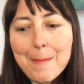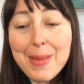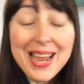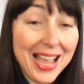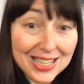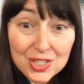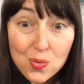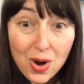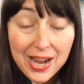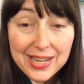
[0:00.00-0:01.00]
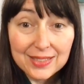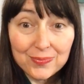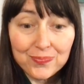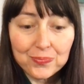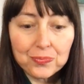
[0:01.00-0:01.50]
may ask why,
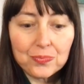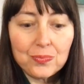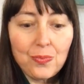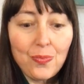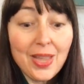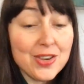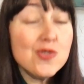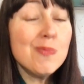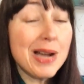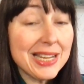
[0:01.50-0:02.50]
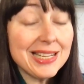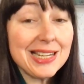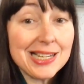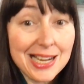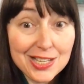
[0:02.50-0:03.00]
and you might get
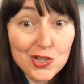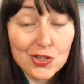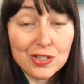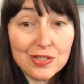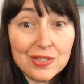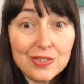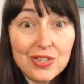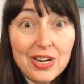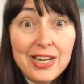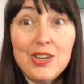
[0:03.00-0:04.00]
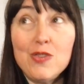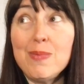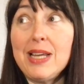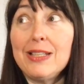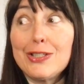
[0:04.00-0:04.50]
an answer, right? You
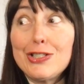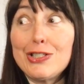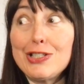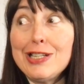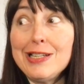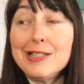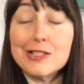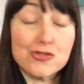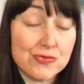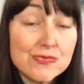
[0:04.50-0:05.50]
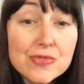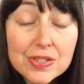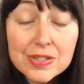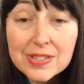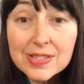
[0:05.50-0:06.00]
might learn the
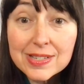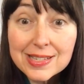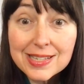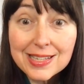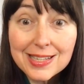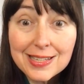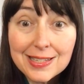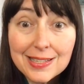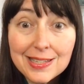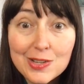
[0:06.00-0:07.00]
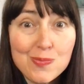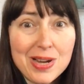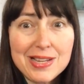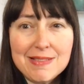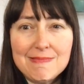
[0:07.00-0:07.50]
truth. You
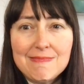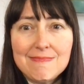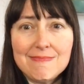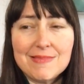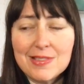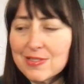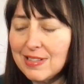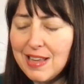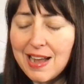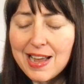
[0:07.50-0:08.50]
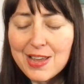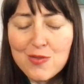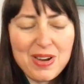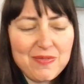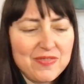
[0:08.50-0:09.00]
might learn a lie. You
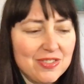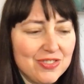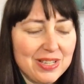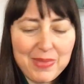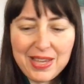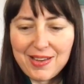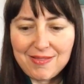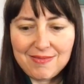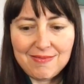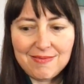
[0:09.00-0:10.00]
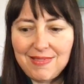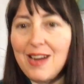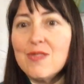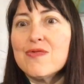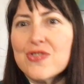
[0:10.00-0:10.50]
might figure something
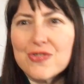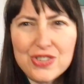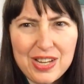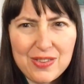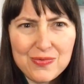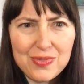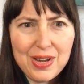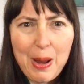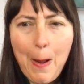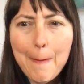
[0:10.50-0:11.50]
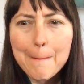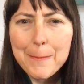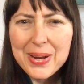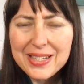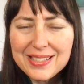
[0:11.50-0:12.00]
out for yourself.
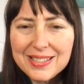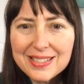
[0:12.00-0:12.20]
But